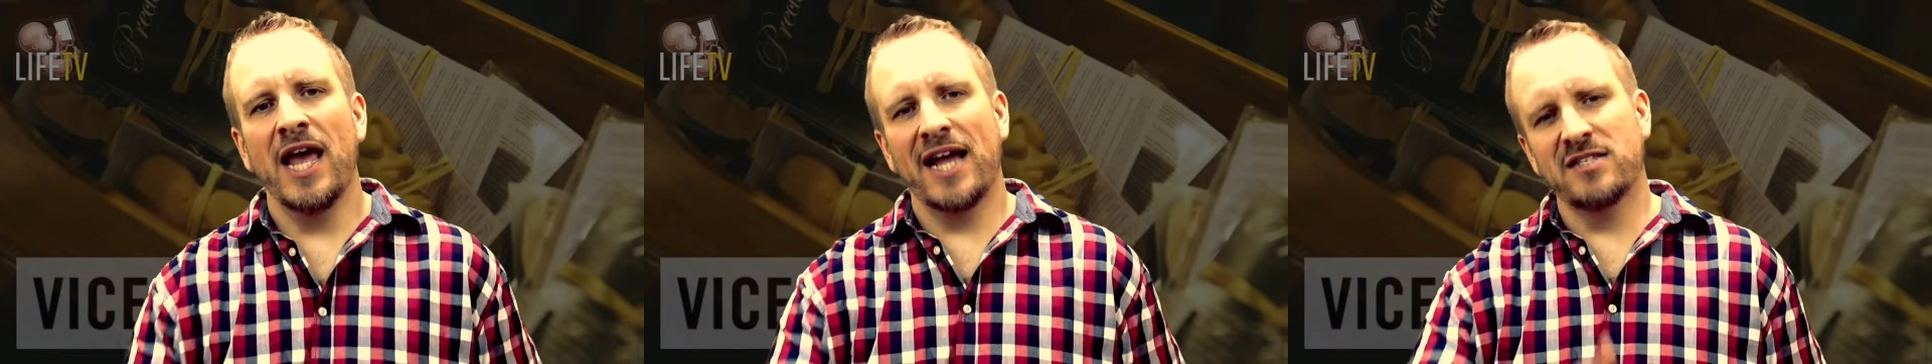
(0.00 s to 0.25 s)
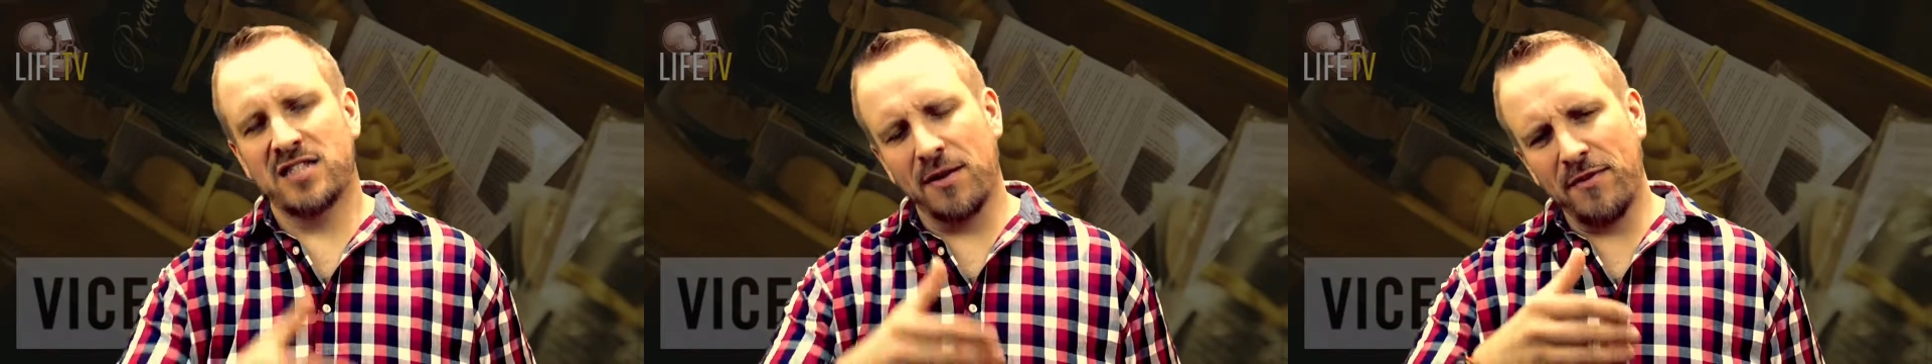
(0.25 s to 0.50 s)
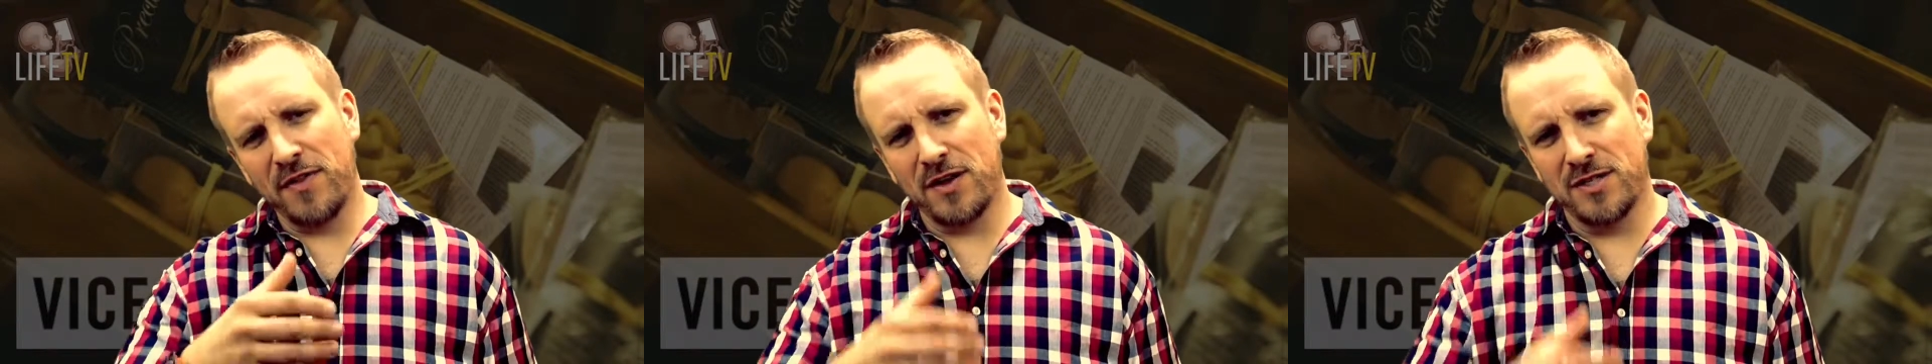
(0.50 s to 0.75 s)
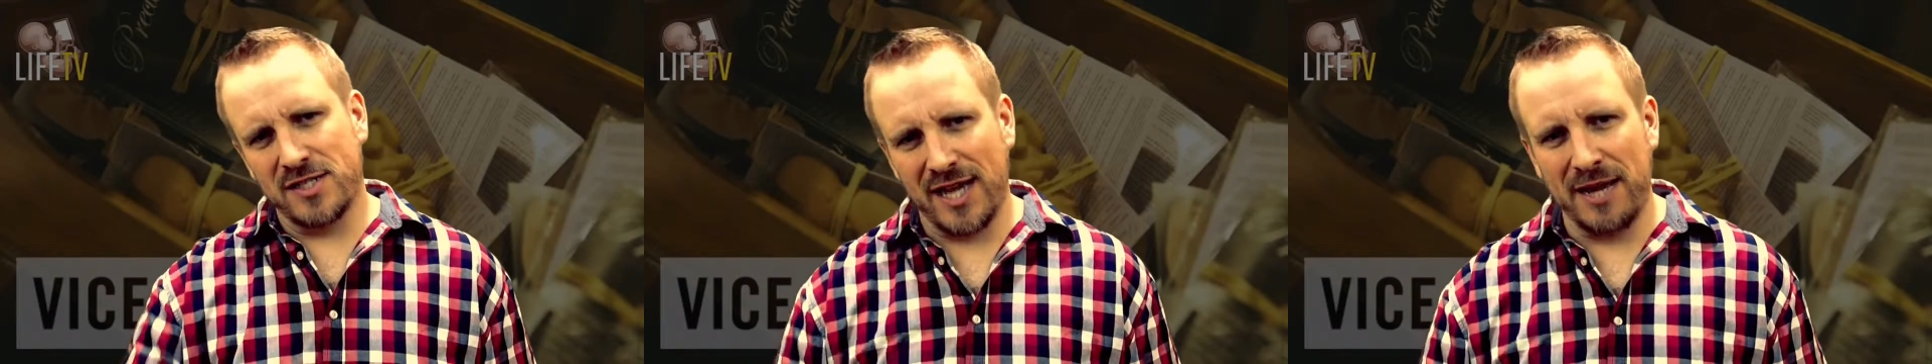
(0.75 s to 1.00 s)
And some of
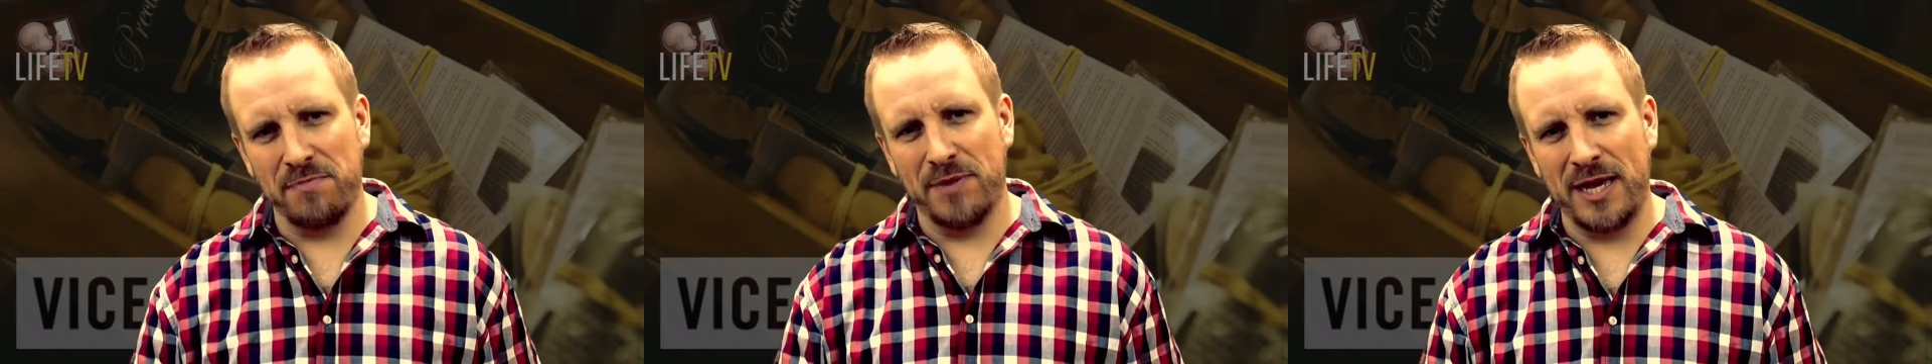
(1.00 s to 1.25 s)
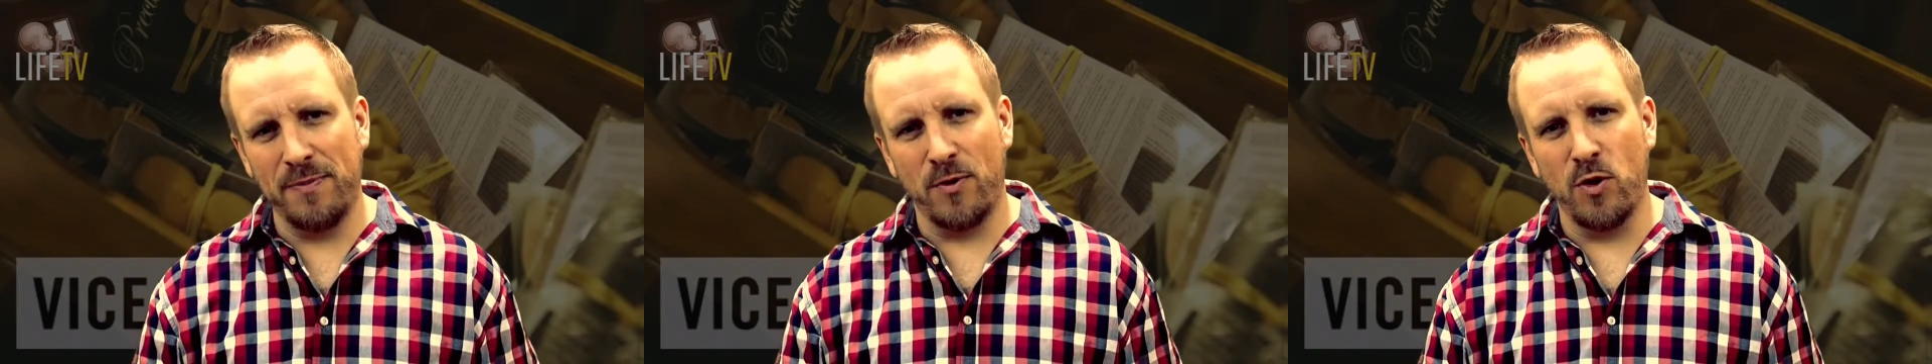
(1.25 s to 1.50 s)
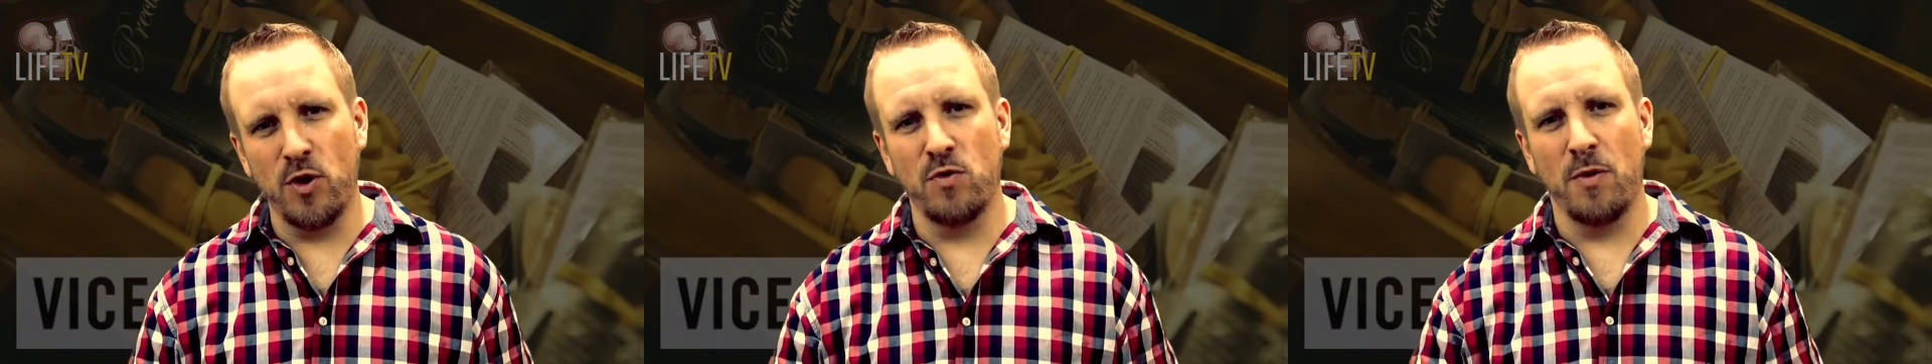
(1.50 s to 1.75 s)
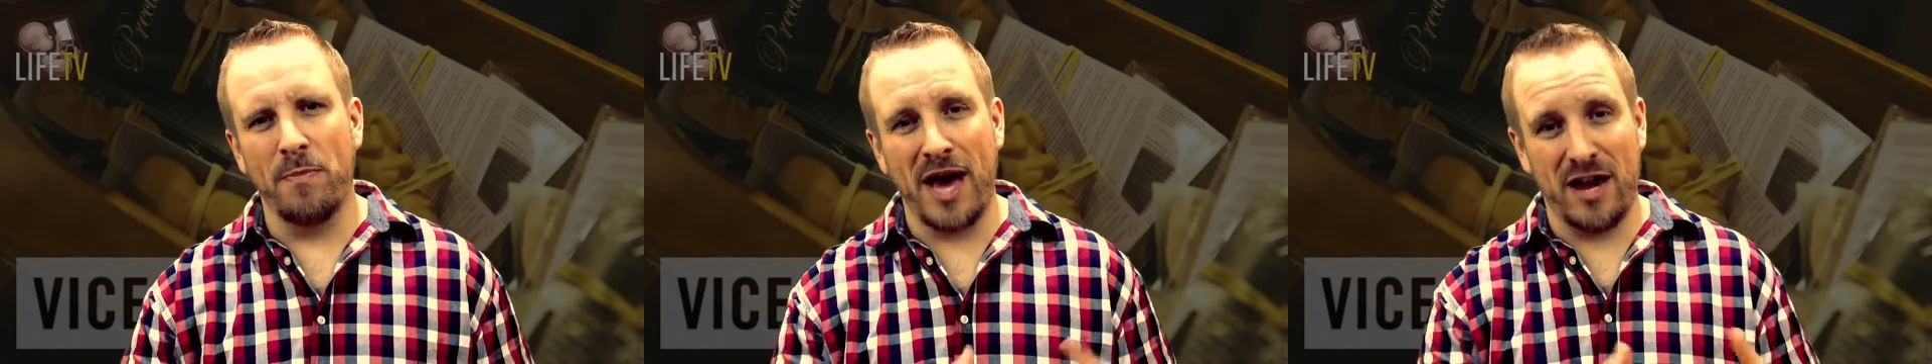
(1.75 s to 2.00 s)
those same people who
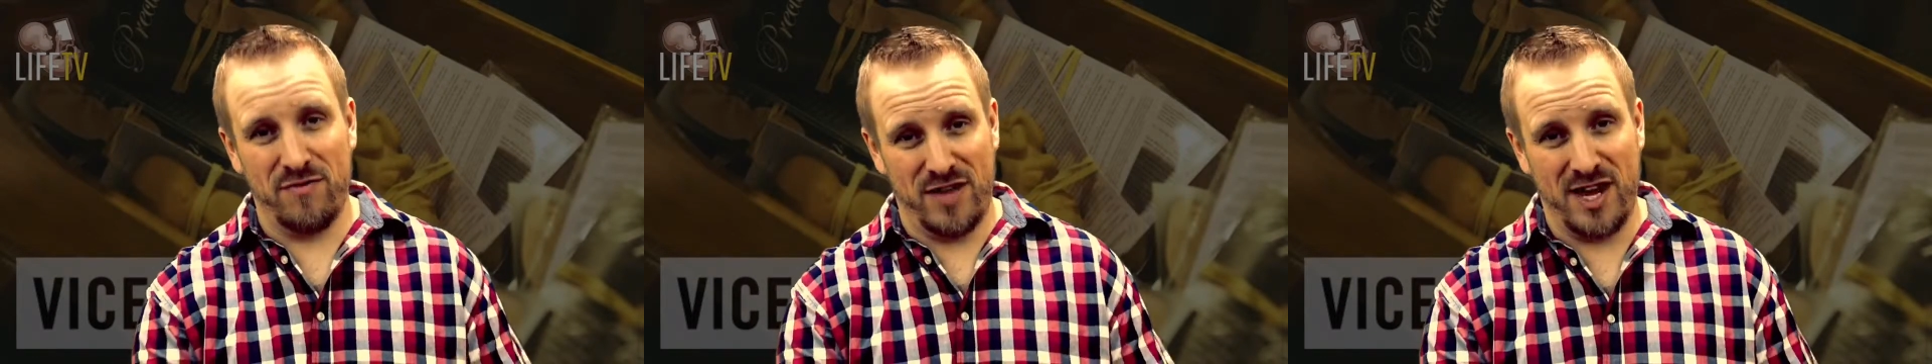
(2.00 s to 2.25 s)
were part of